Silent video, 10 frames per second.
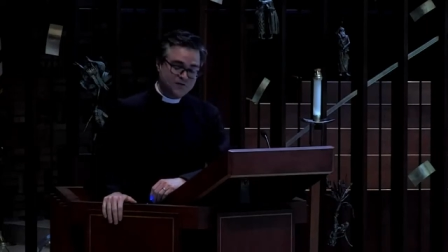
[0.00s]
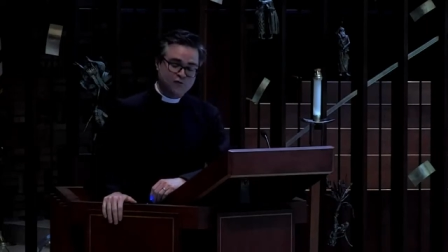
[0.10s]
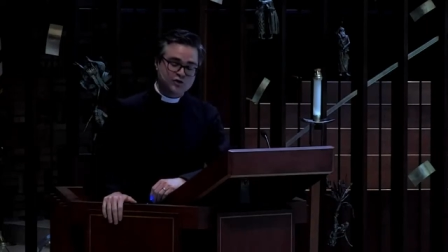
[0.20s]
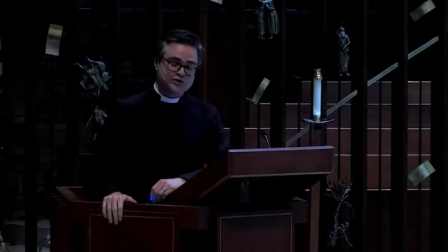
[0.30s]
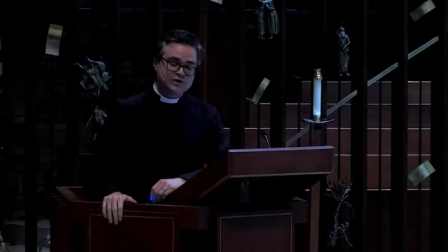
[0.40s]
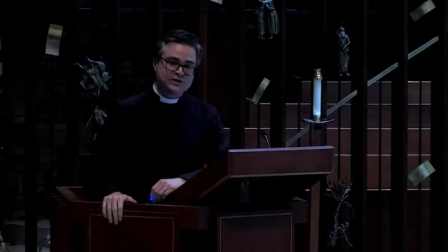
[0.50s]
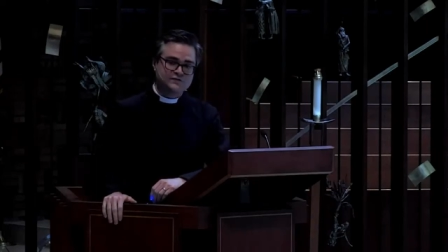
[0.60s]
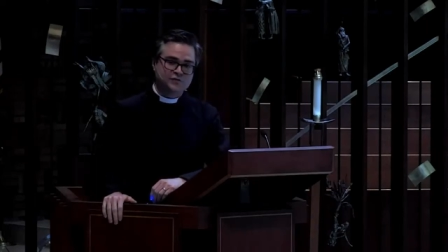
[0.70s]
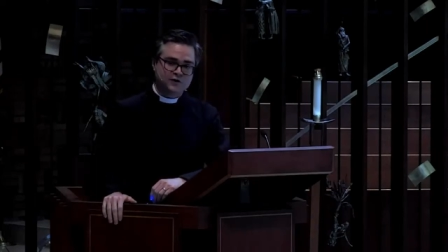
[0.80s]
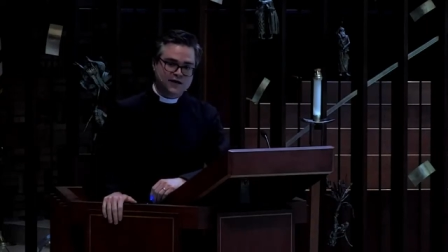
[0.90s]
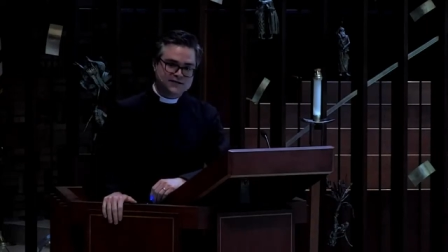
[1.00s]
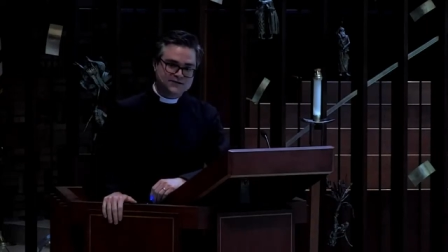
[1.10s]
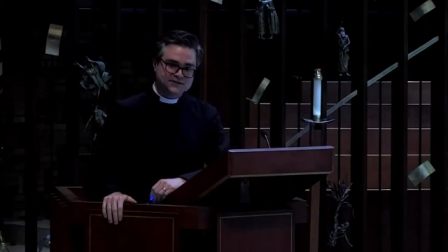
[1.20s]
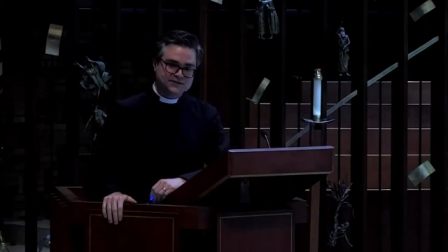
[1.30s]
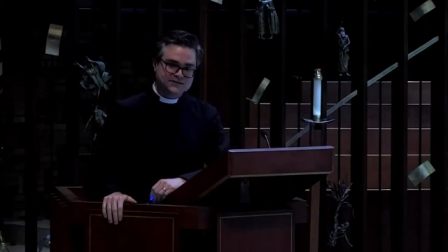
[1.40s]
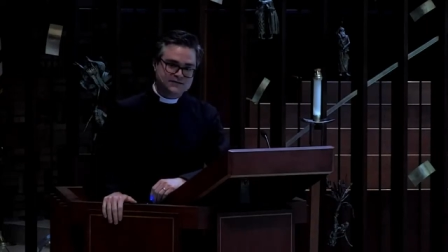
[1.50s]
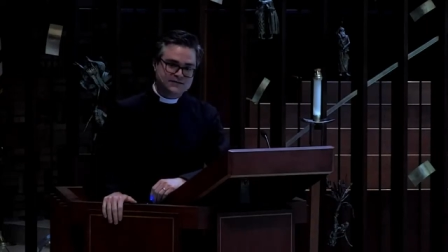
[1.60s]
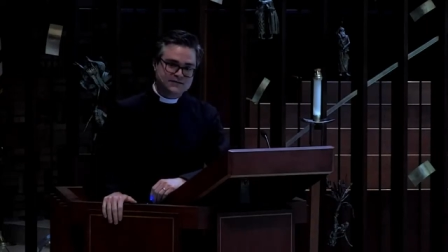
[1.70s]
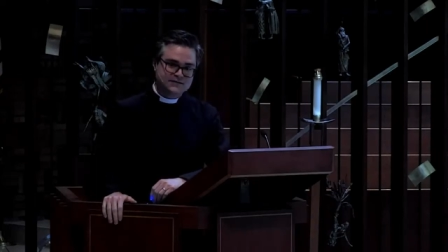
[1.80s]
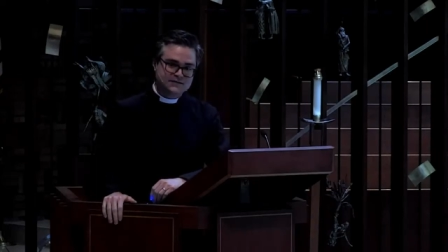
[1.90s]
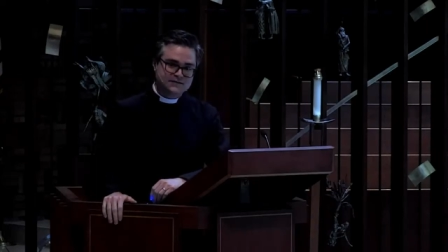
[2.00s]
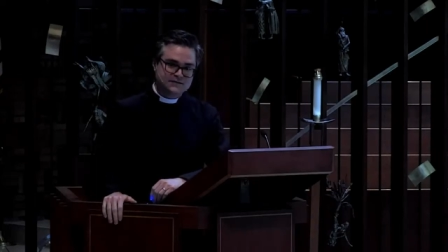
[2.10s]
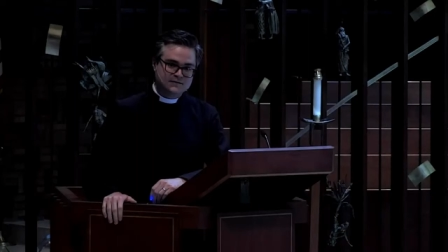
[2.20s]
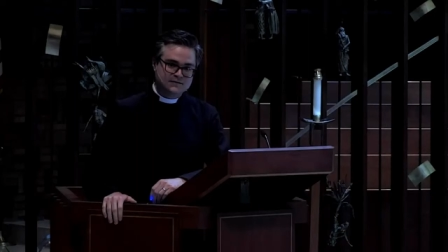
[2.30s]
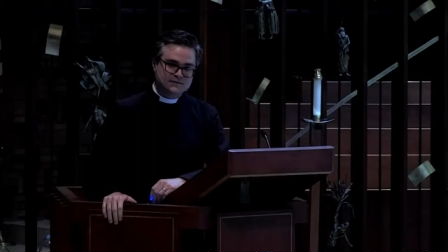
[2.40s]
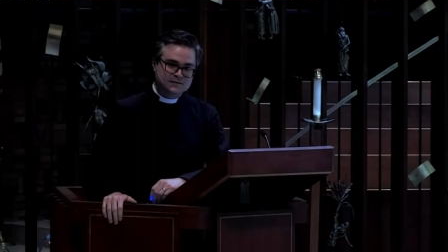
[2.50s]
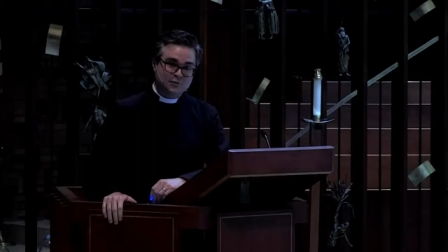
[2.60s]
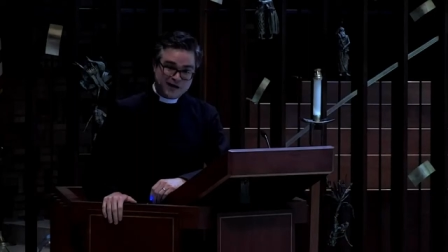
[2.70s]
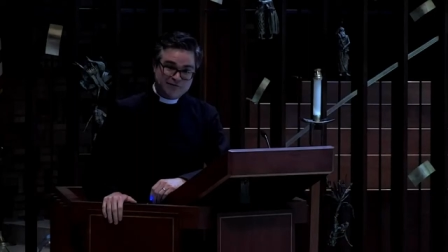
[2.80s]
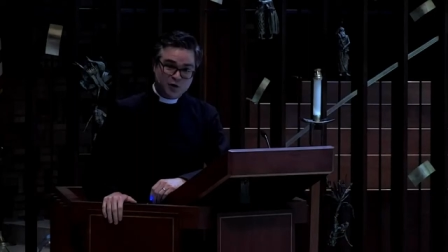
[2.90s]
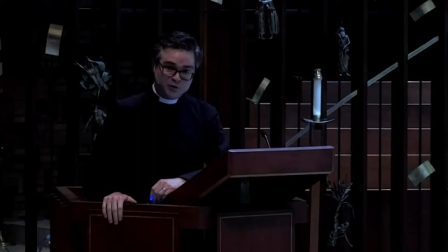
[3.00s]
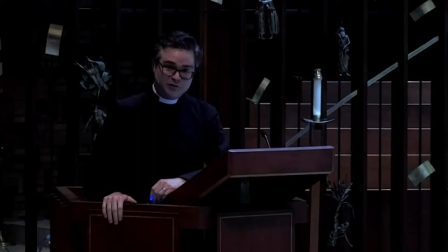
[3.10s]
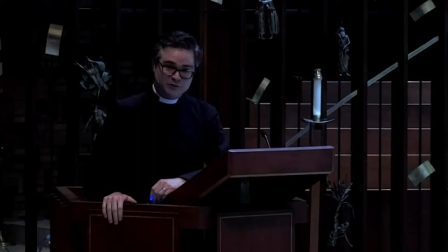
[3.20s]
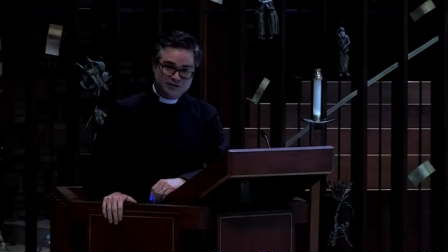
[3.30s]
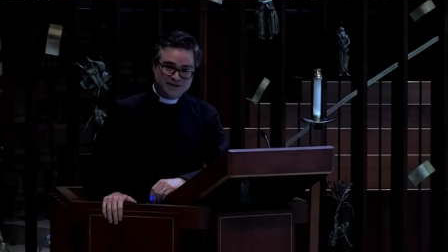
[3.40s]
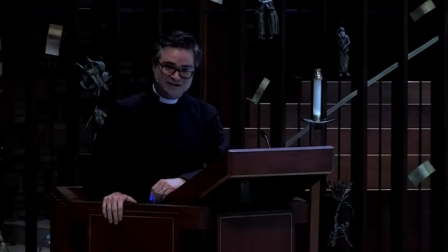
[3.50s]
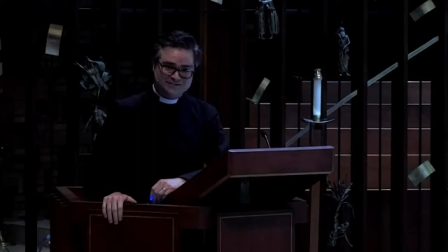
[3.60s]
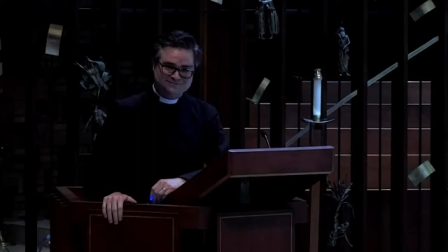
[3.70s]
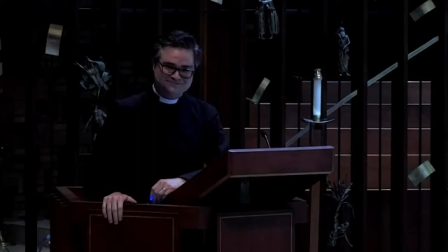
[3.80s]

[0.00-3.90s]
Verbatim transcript: Fortunately for us, we have Holy Week.